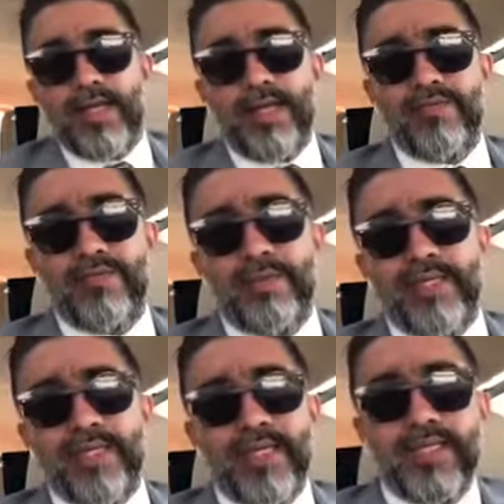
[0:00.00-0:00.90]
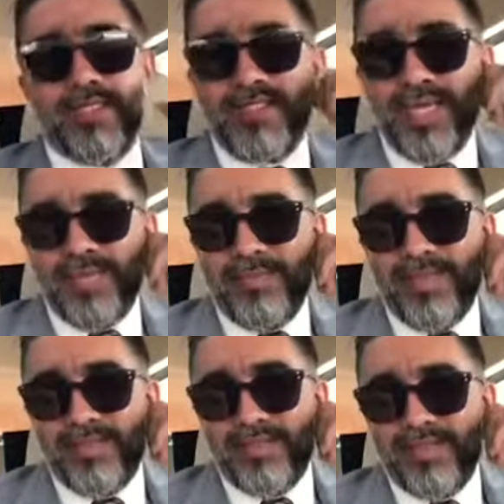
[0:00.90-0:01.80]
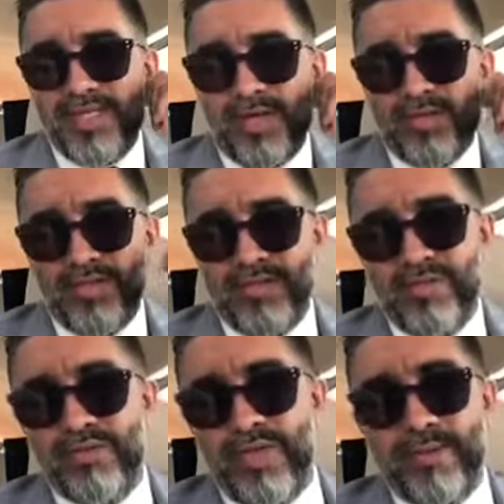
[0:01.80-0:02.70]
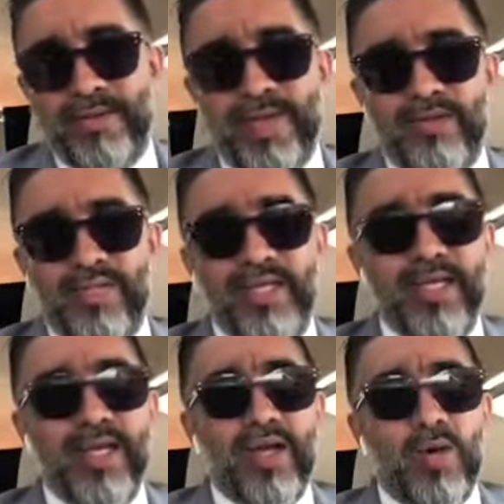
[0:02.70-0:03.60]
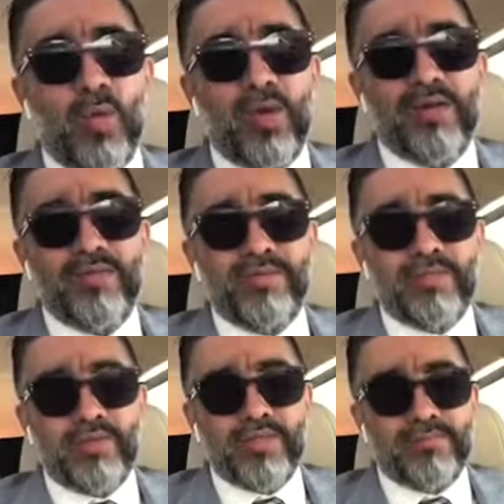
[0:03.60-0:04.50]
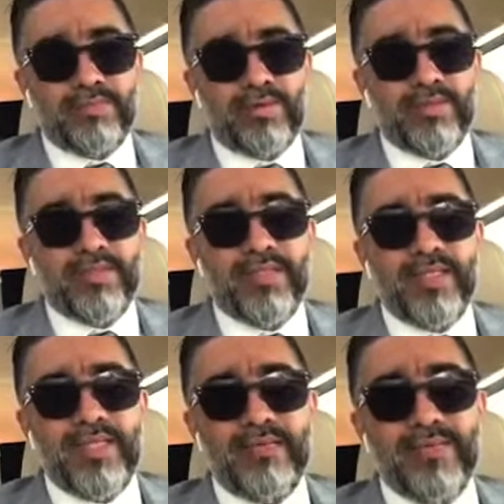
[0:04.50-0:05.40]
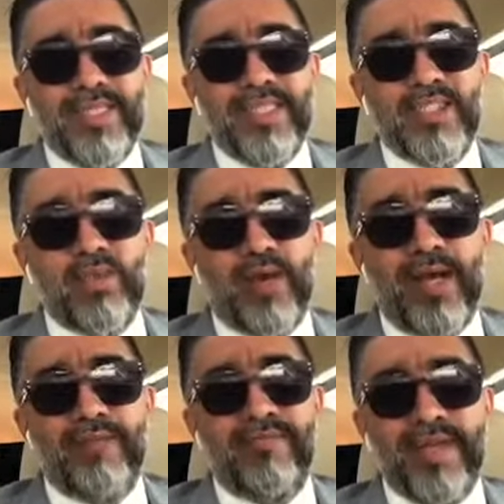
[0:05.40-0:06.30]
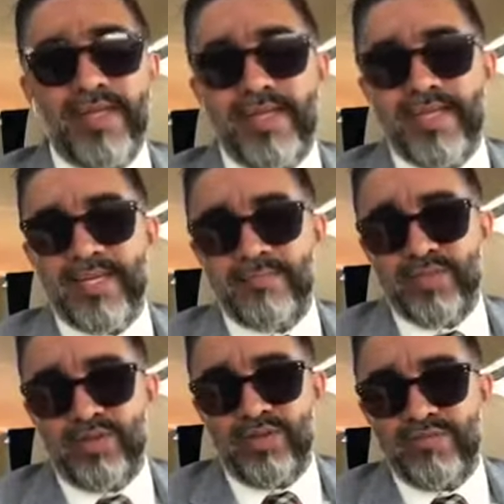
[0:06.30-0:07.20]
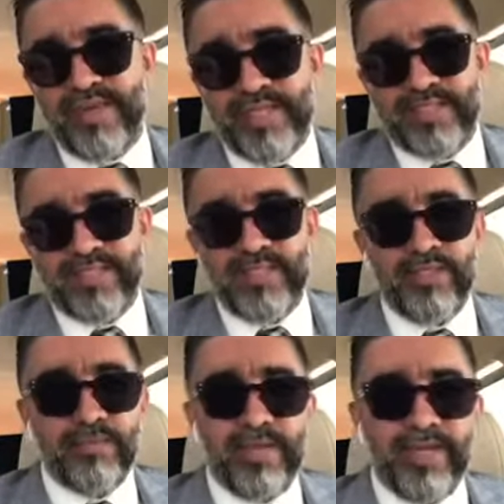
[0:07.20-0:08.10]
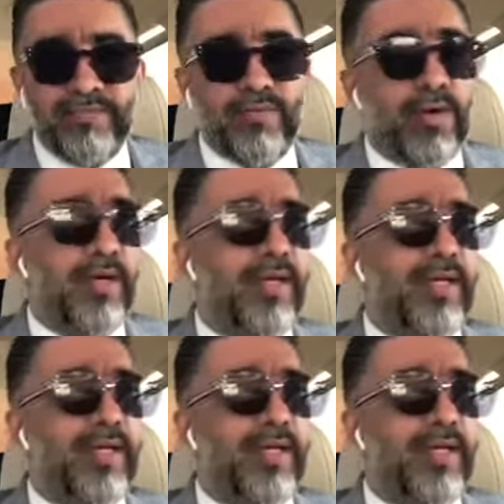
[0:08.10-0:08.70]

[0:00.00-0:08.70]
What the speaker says: Hi everybody. Today I'm here to talk to you about one of the most important reasons why failure comes to you faster than you plan for.